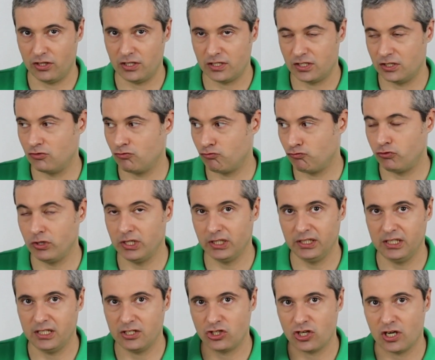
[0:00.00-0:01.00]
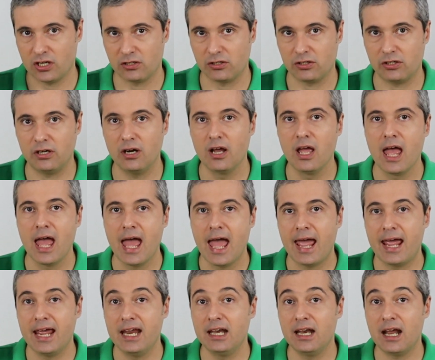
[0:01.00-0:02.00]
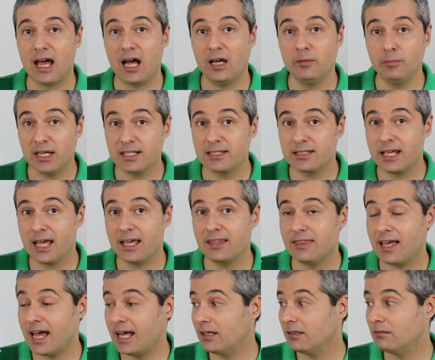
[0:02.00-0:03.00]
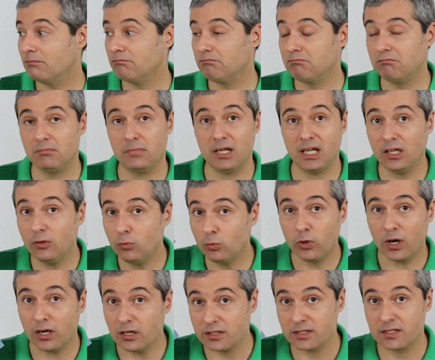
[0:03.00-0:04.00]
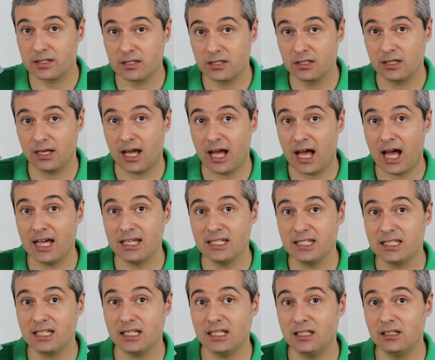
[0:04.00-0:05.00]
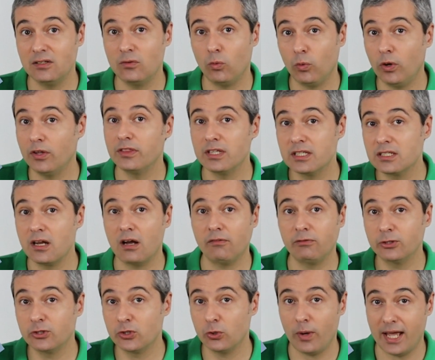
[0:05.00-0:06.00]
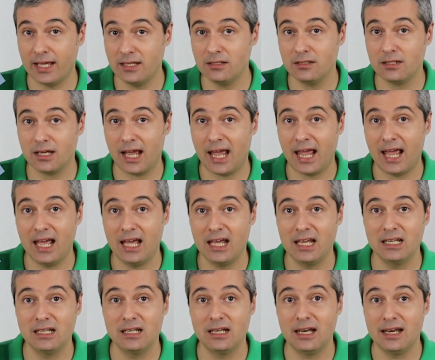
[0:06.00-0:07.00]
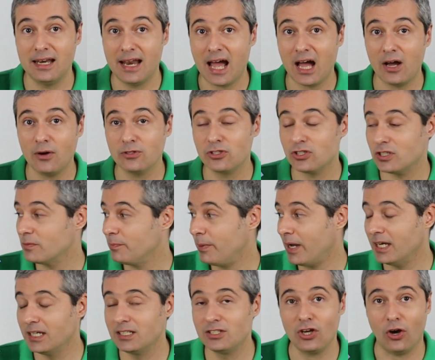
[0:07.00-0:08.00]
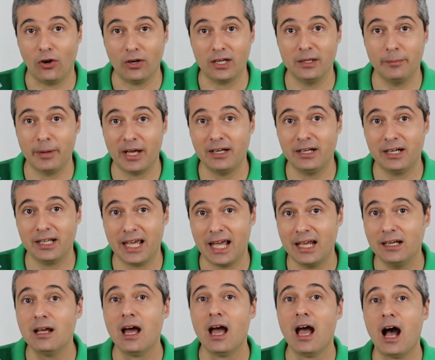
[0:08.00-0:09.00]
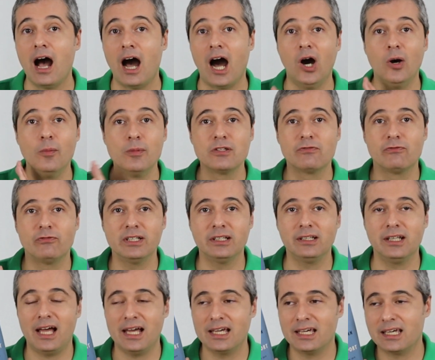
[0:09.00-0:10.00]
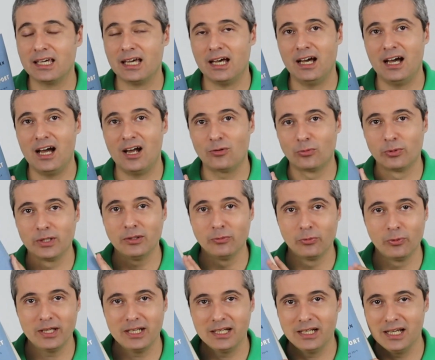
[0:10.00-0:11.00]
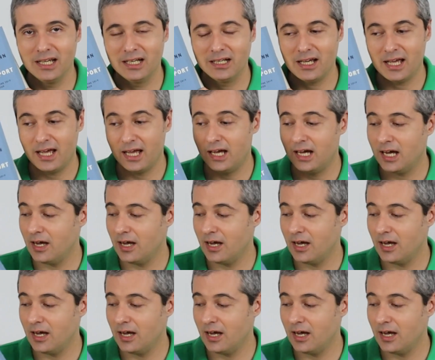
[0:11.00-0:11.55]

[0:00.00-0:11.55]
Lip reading: This is really a chunker. And I must say that it works. I didn't want this novel to end, and now just by talking about it again, I almost feel like rereading it.